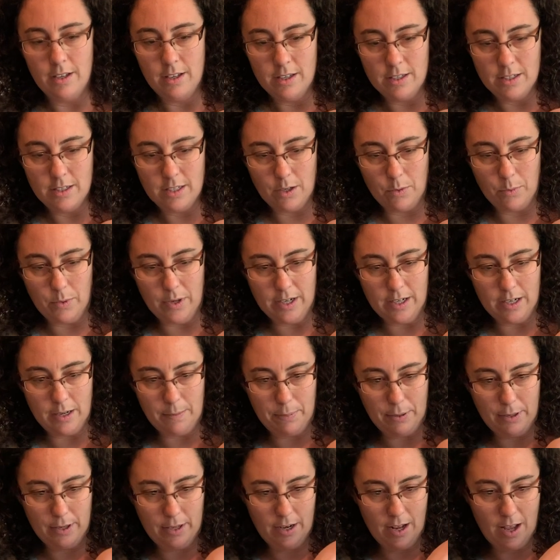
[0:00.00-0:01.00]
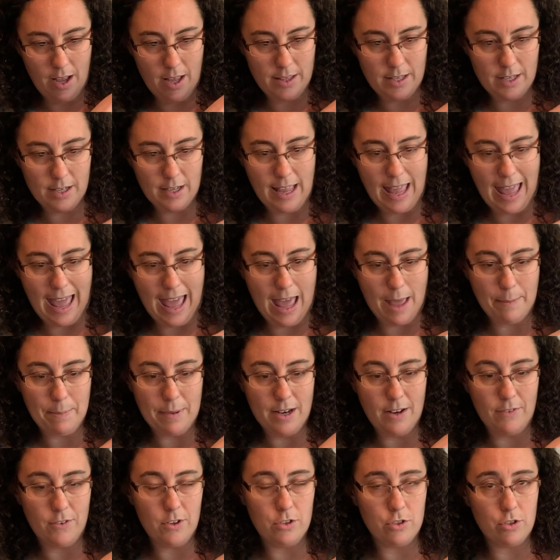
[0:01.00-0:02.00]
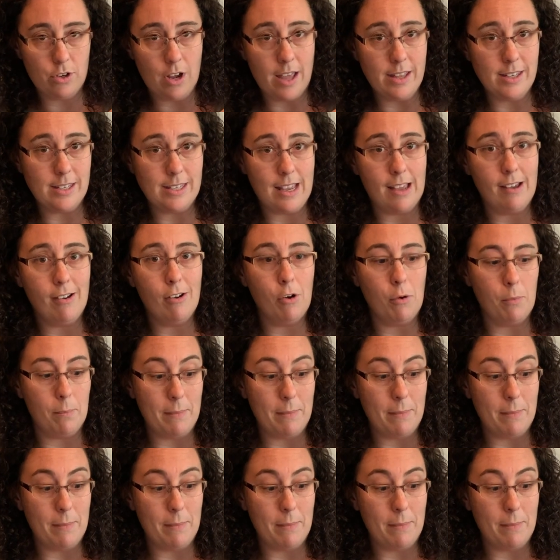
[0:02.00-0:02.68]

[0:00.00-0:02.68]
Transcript: So we're gonna put on the cap, and if you try this at home,